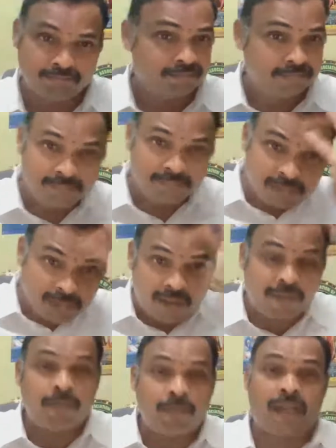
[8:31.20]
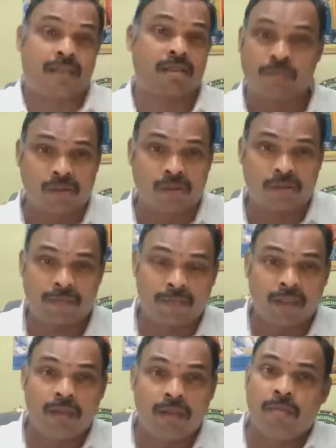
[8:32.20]
Not from textbook.
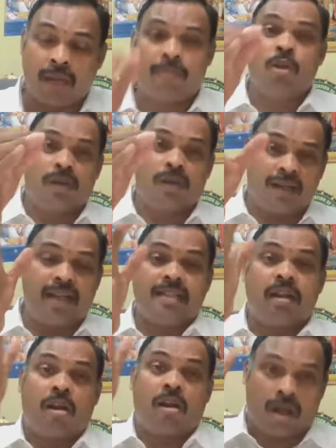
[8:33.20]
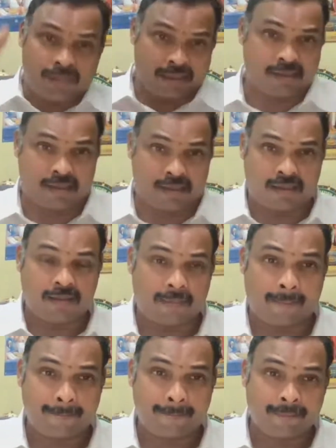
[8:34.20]
Maybe you are teaching commerce.
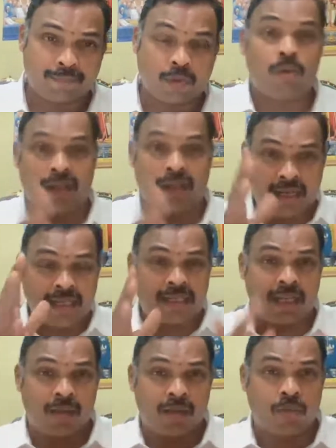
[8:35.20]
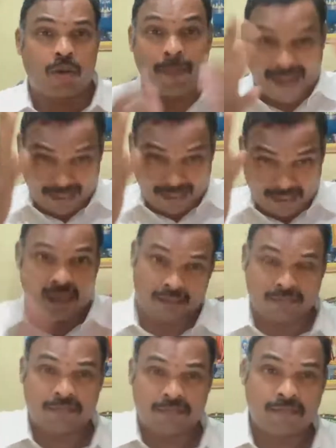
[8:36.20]
You are teaching about banking.
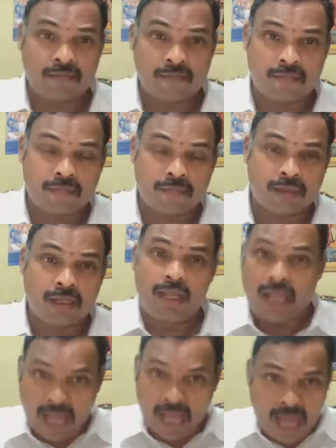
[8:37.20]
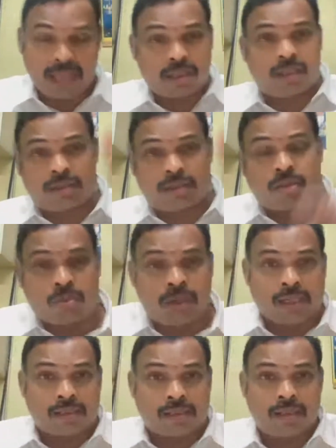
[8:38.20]
Ask
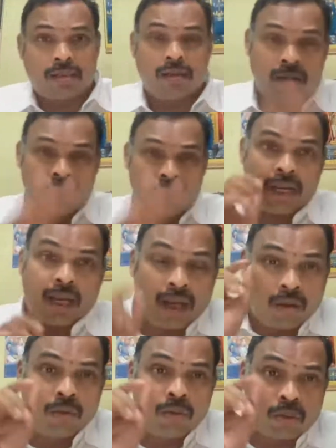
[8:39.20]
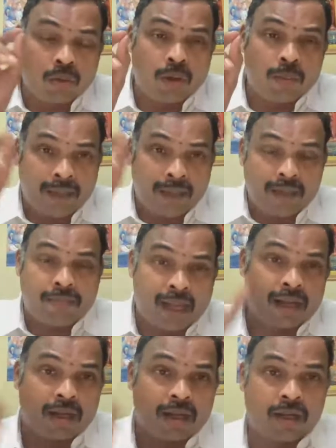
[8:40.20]
students, okay, how to open a
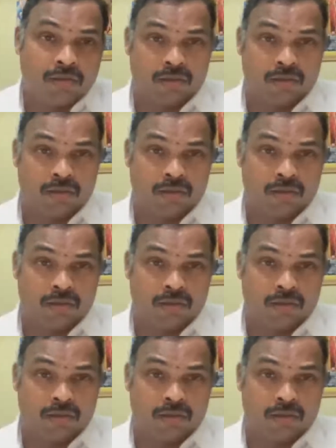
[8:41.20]
bank account.